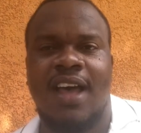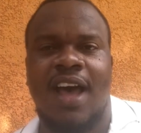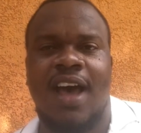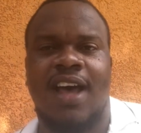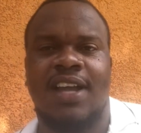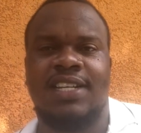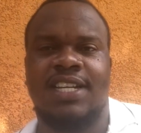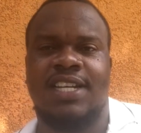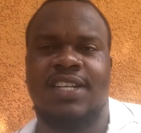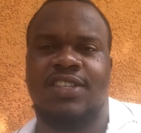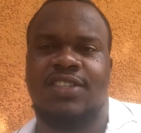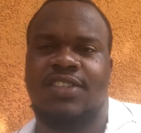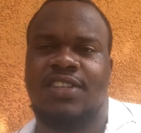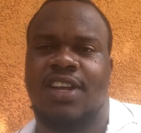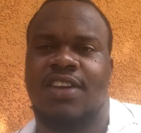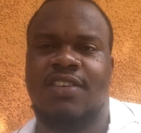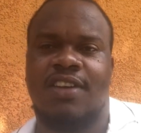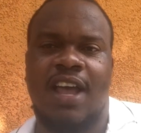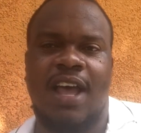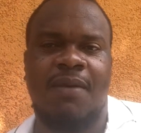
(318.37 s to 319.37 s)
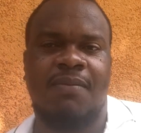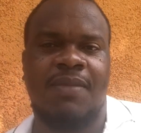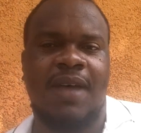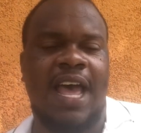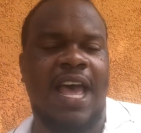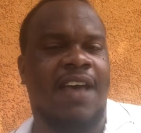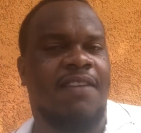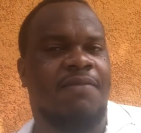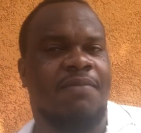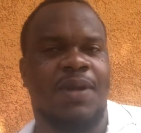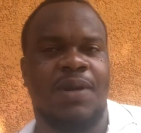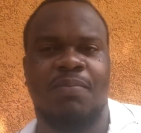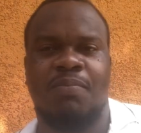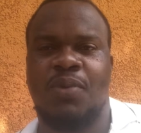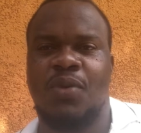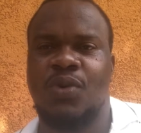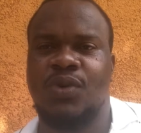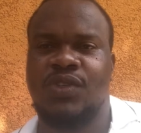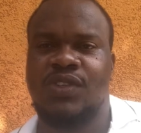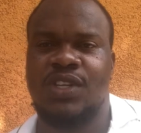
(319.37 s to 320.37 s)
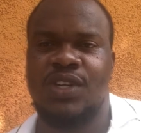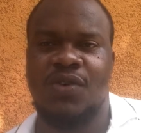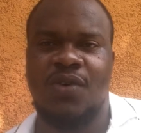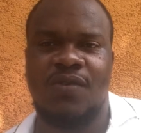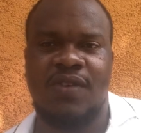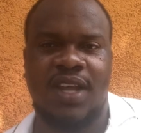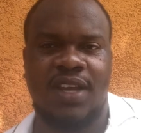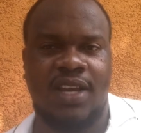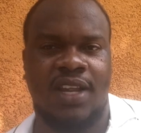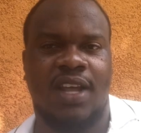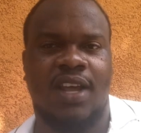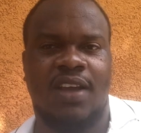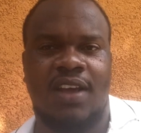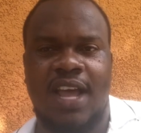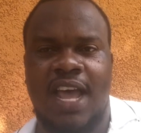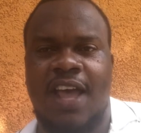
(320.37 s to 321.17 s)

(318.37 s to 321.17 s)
On Instagram, I've been posting over there.